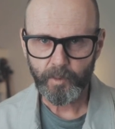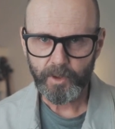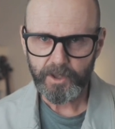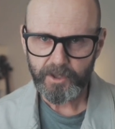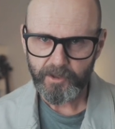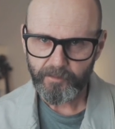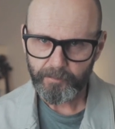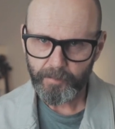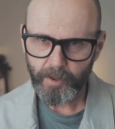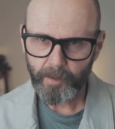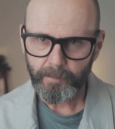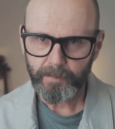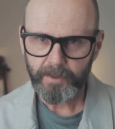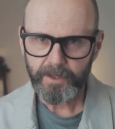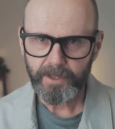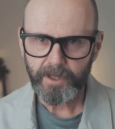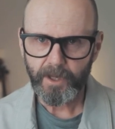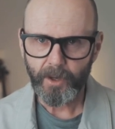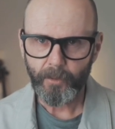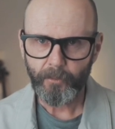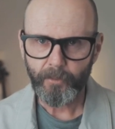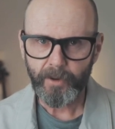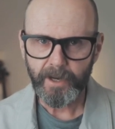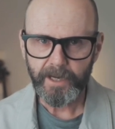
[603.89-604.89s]
Well, you've
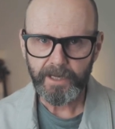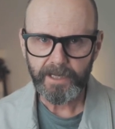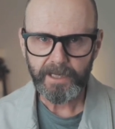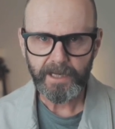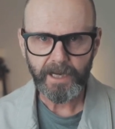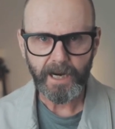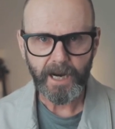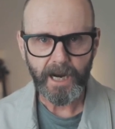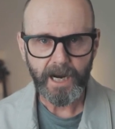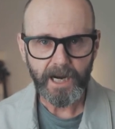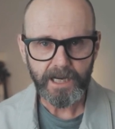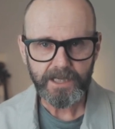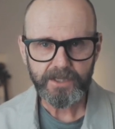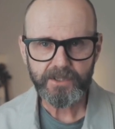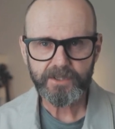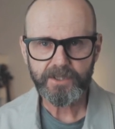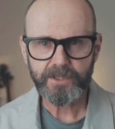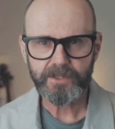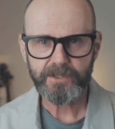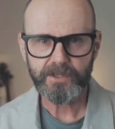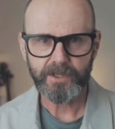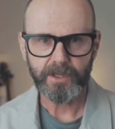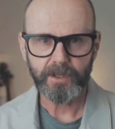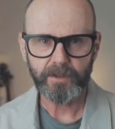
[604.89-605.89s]
probably already asked
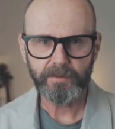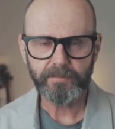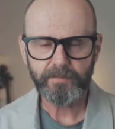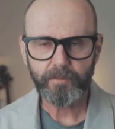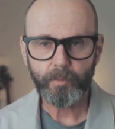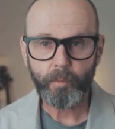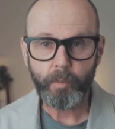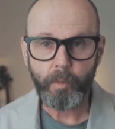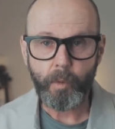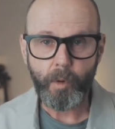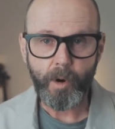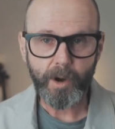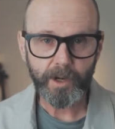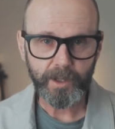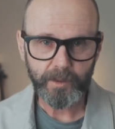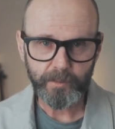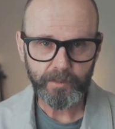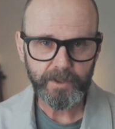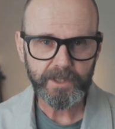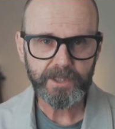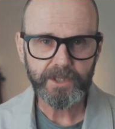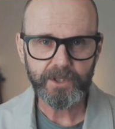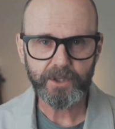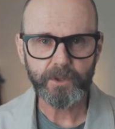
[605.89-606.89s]
yourself, what do
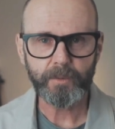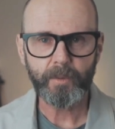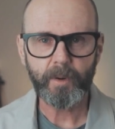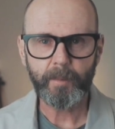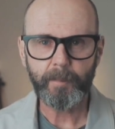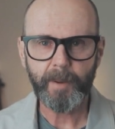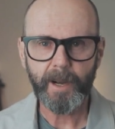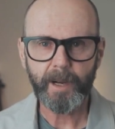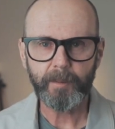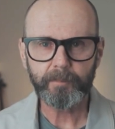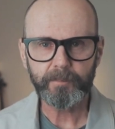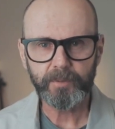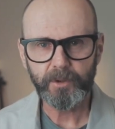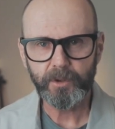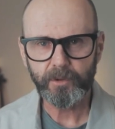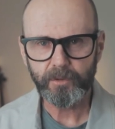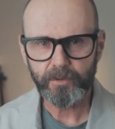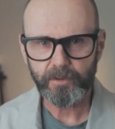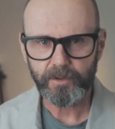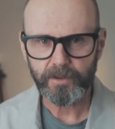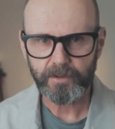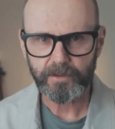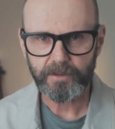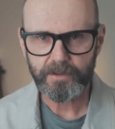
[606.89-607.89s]
we do about
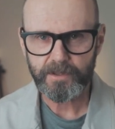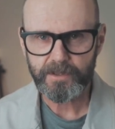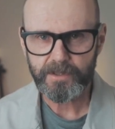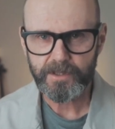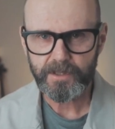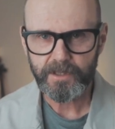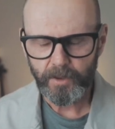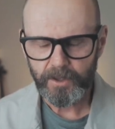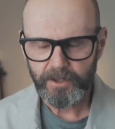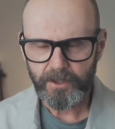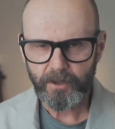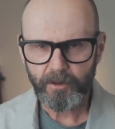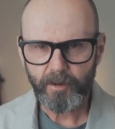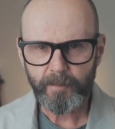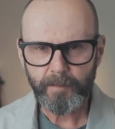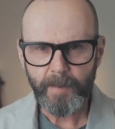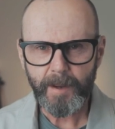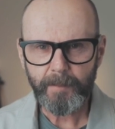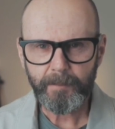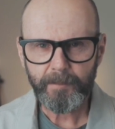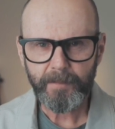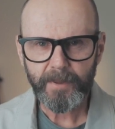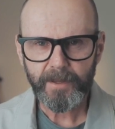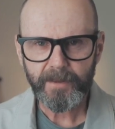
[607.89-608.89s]
plurals? Well, you
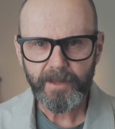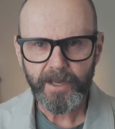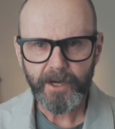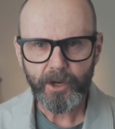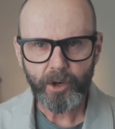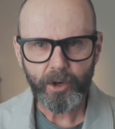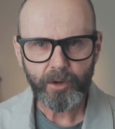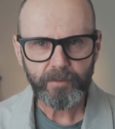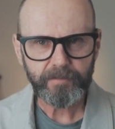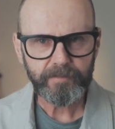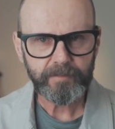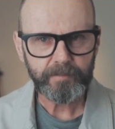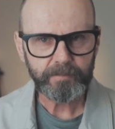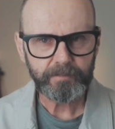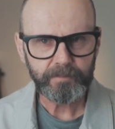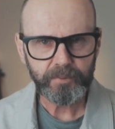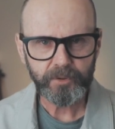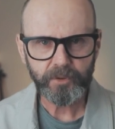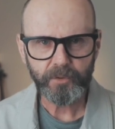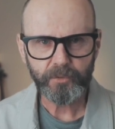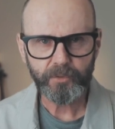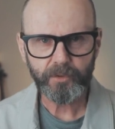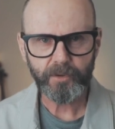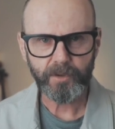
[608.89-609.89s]
remember that often
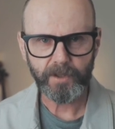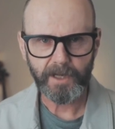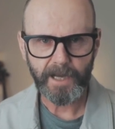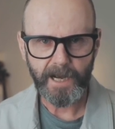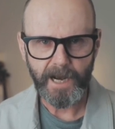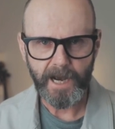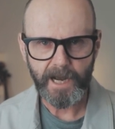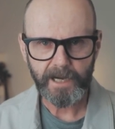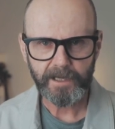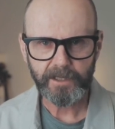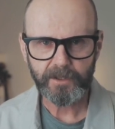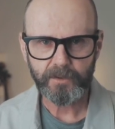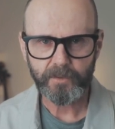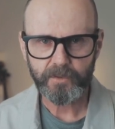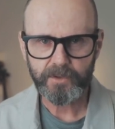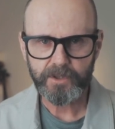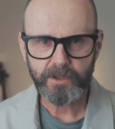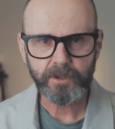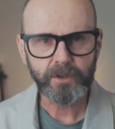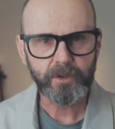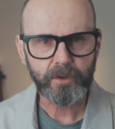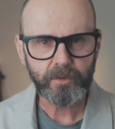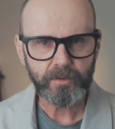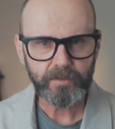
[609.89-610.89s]
plural
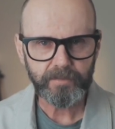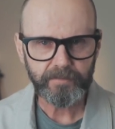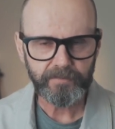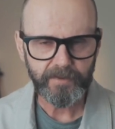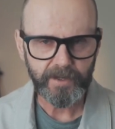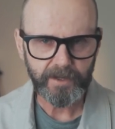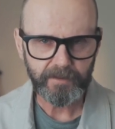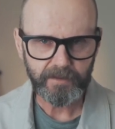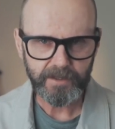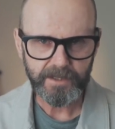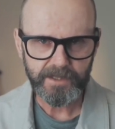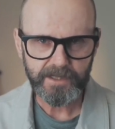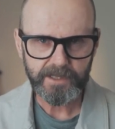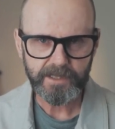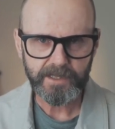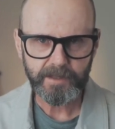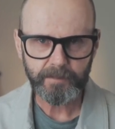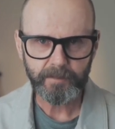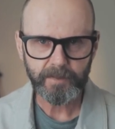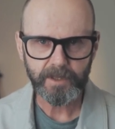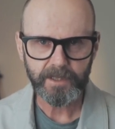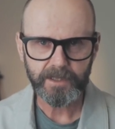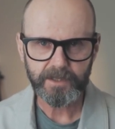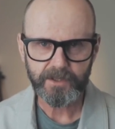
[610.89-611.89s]
articles look very
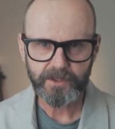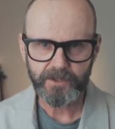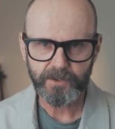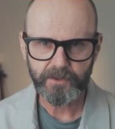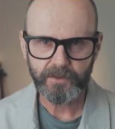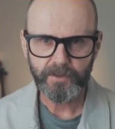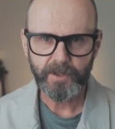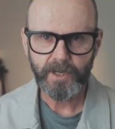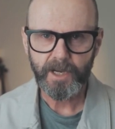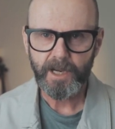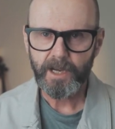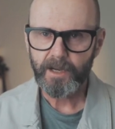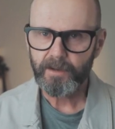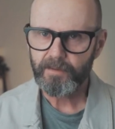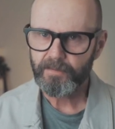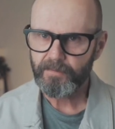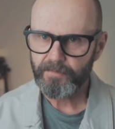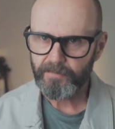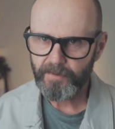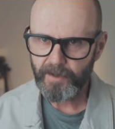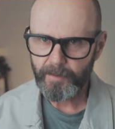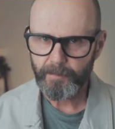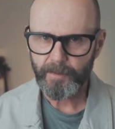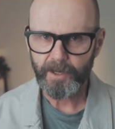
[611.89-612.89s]
similar to
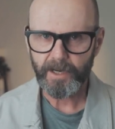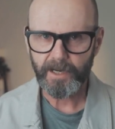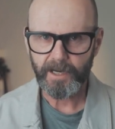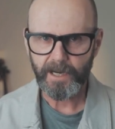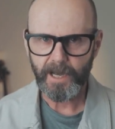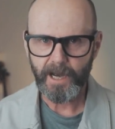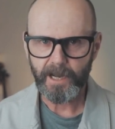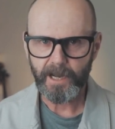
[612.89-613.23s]
feminine